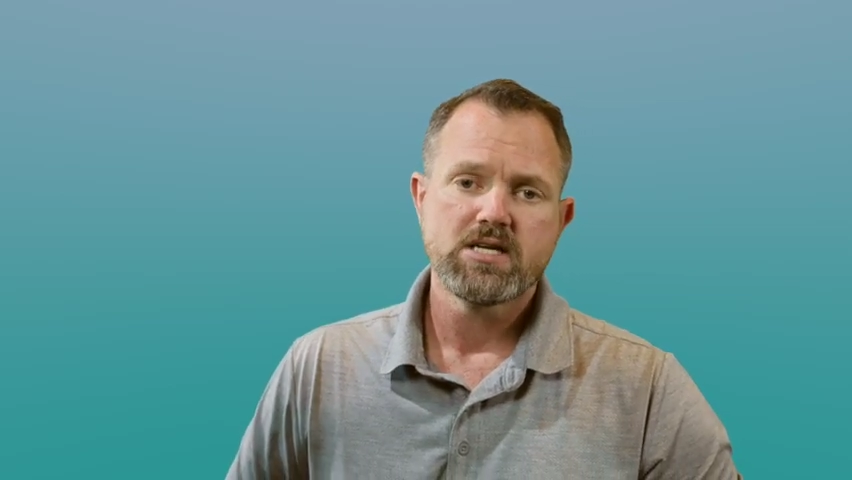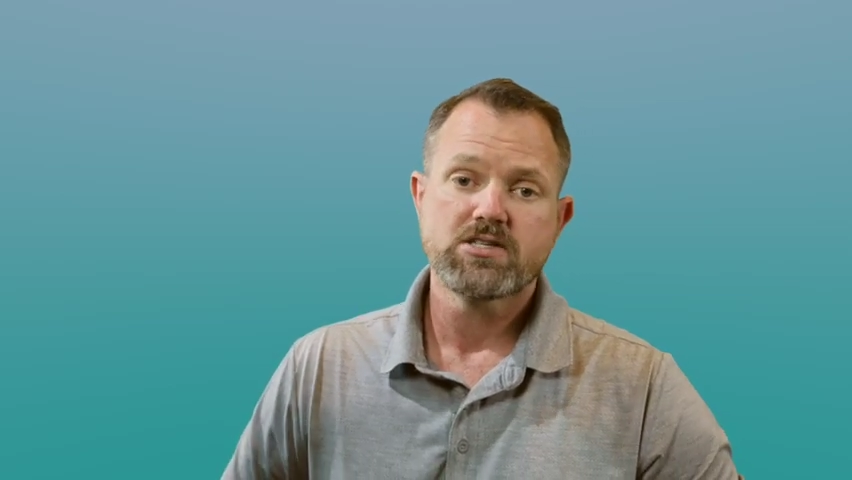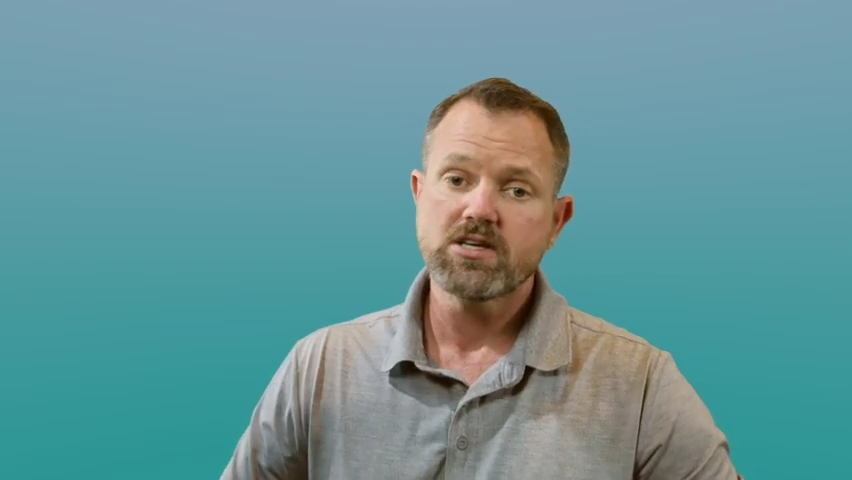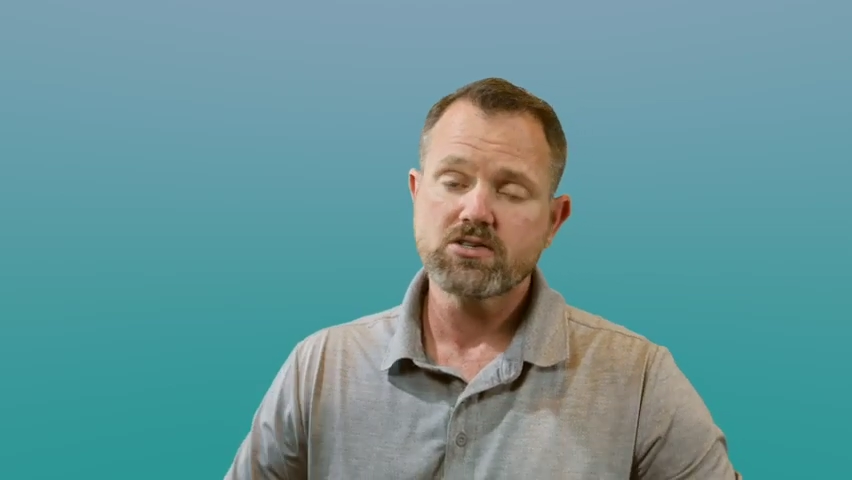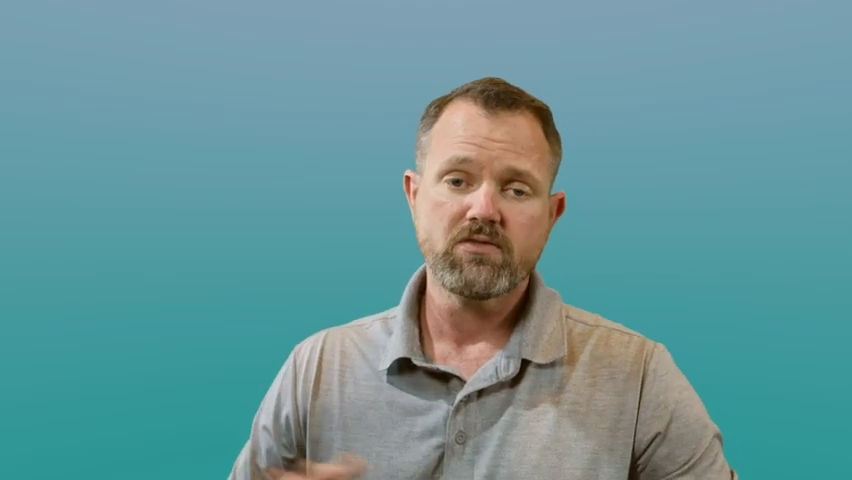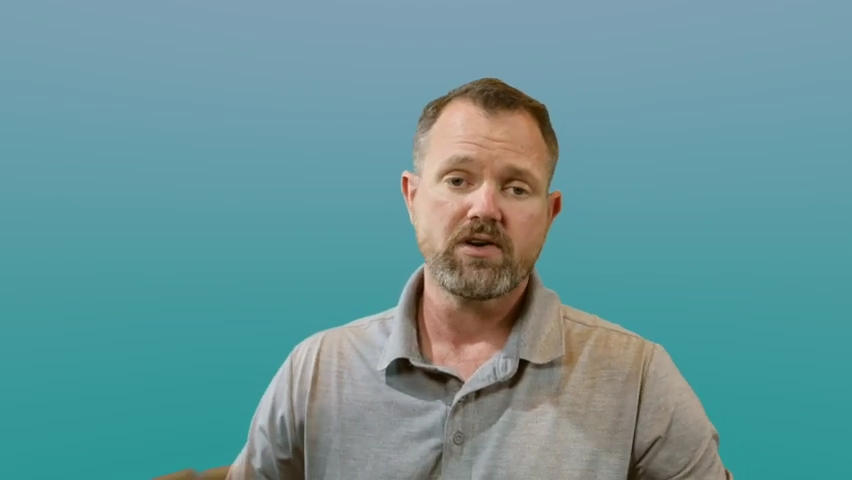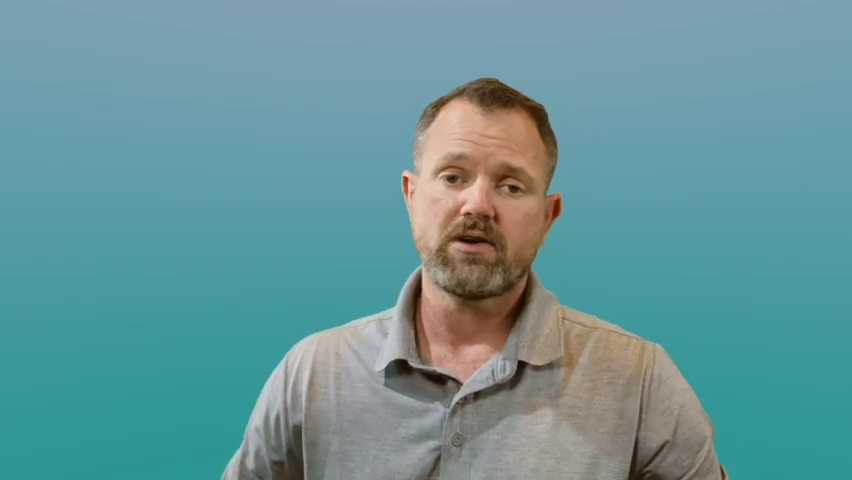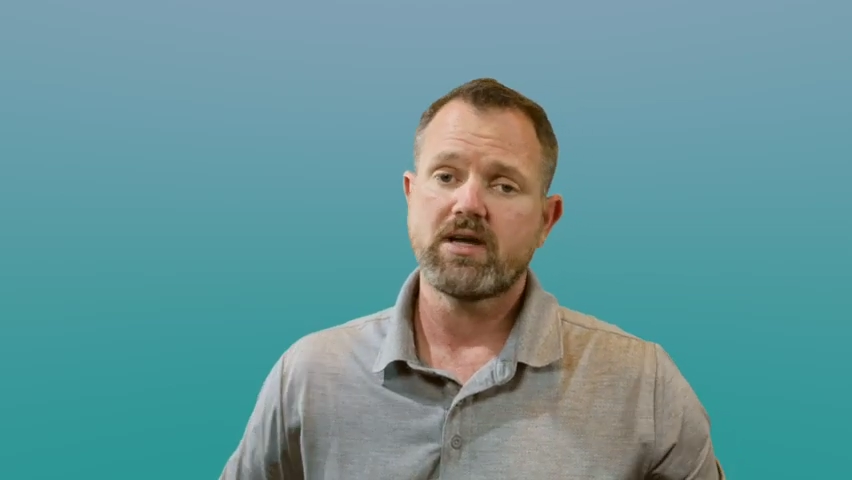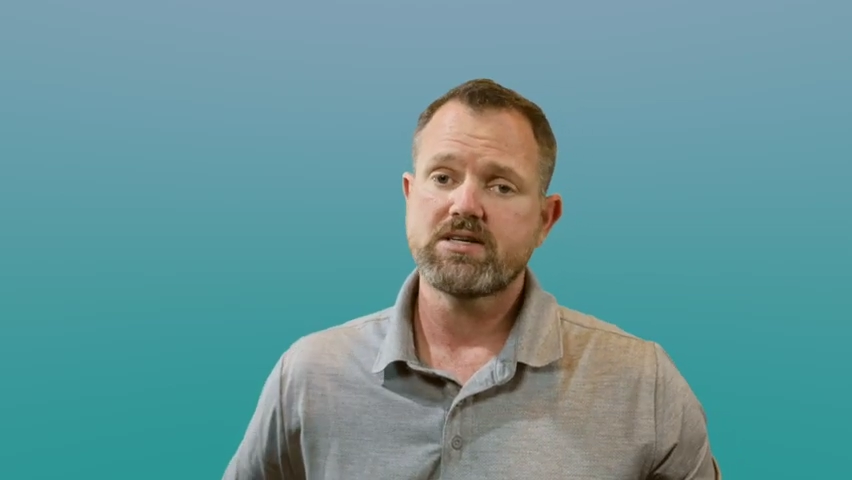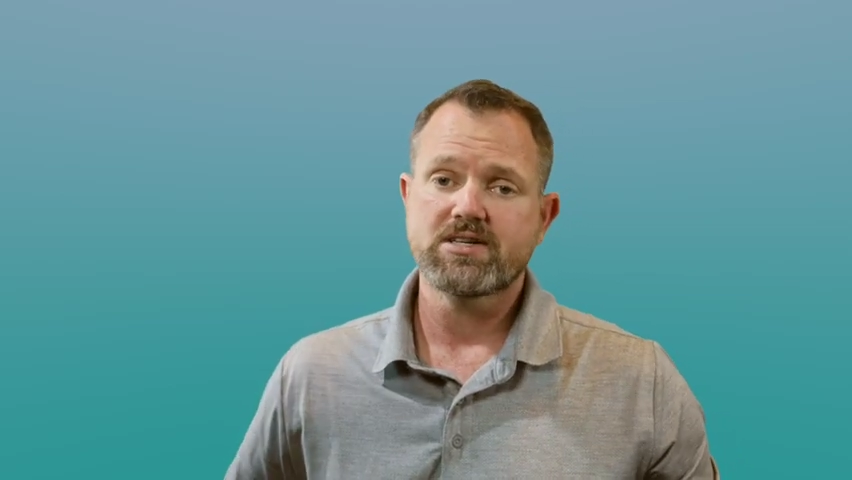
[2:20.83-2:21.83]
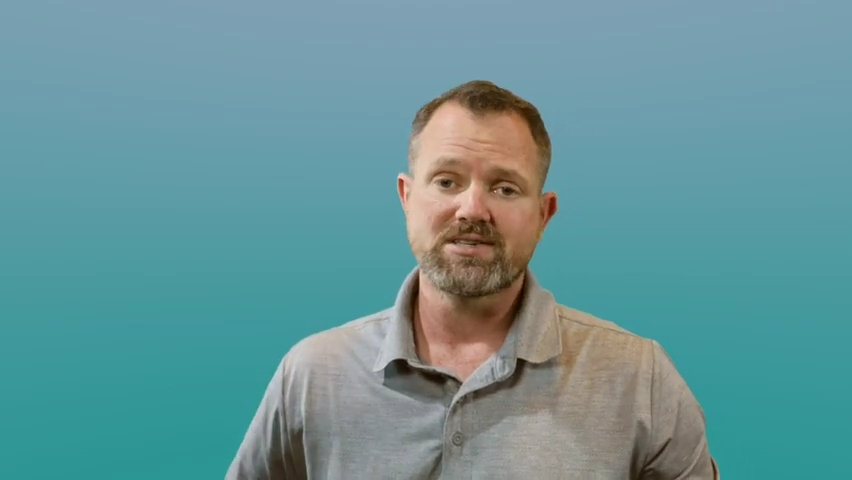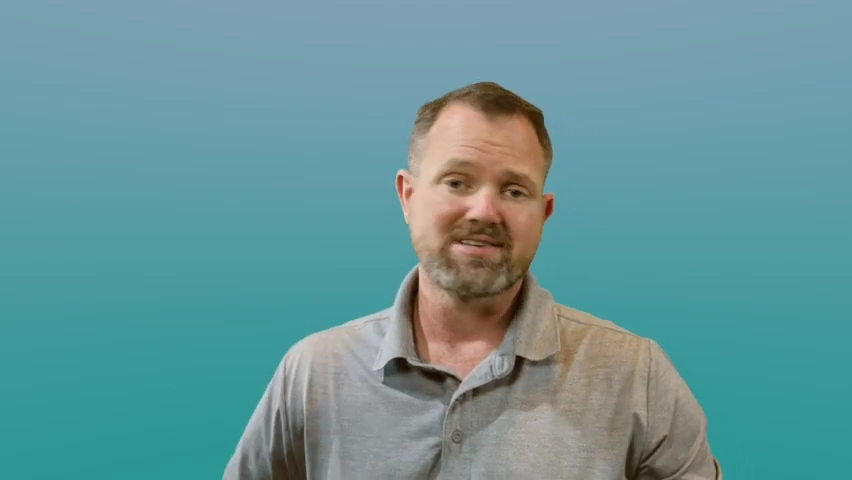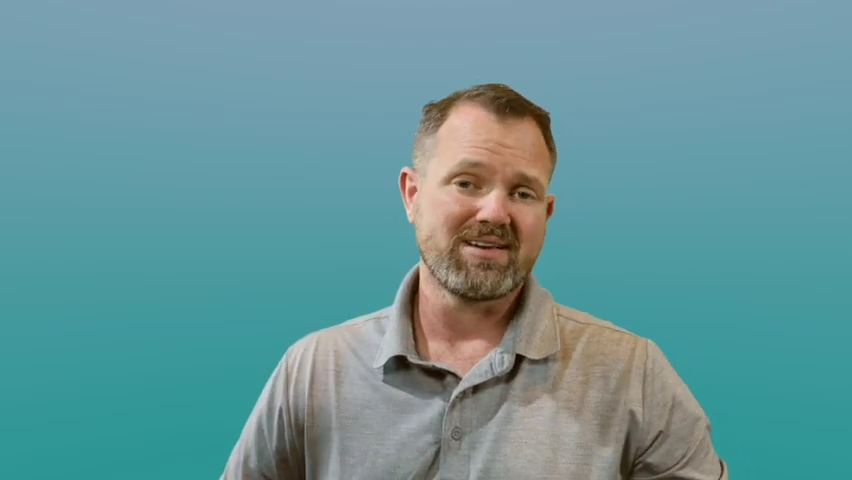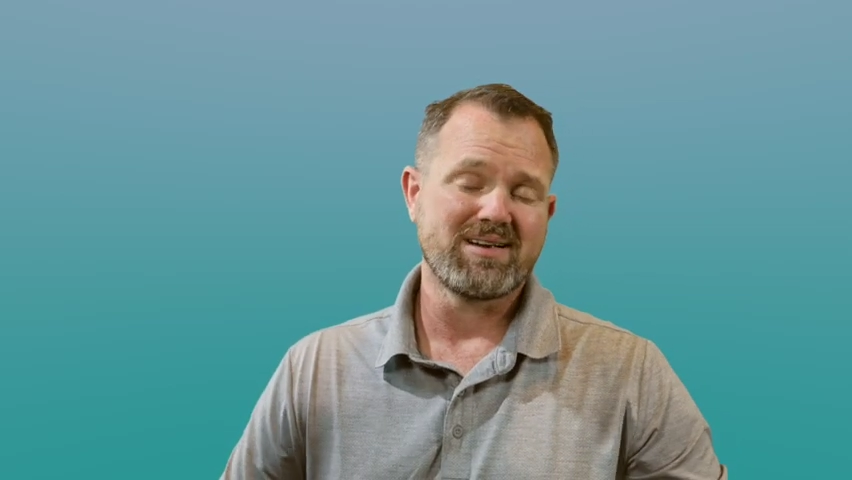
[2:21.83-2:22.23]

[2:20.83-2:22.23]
Seasonal variations,